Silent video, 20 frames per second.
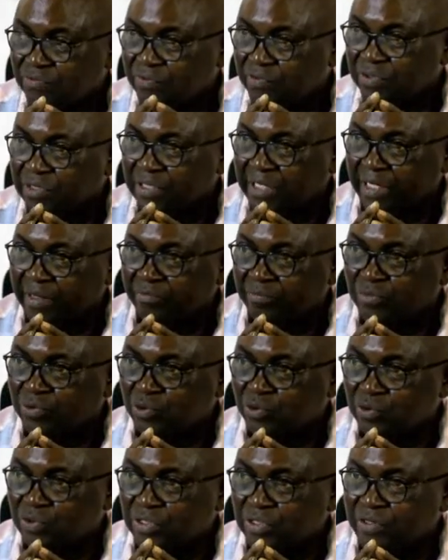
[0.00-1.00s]
for him
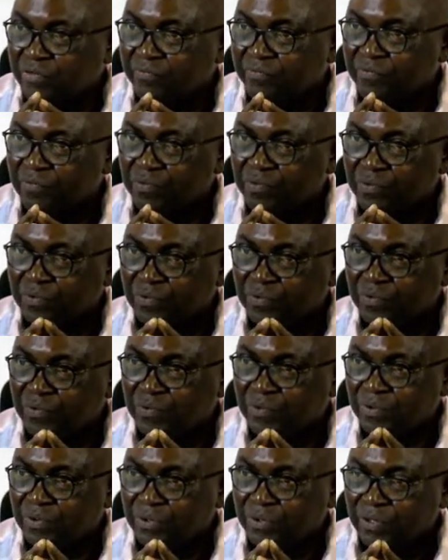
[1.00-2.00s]
to give you
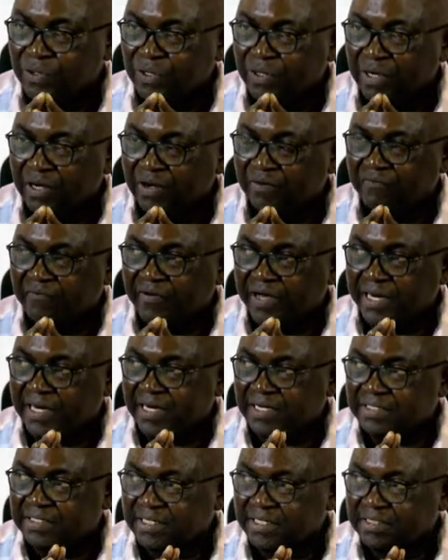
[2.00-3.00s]
a
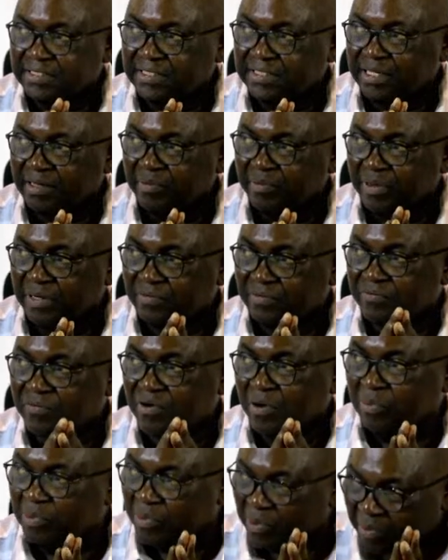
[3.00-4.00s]
financial statement
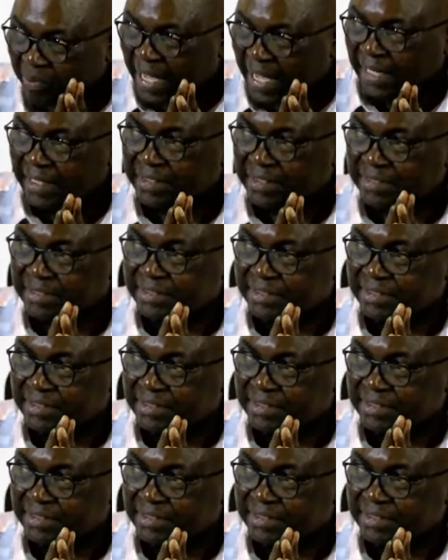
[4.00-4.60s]
from the banks.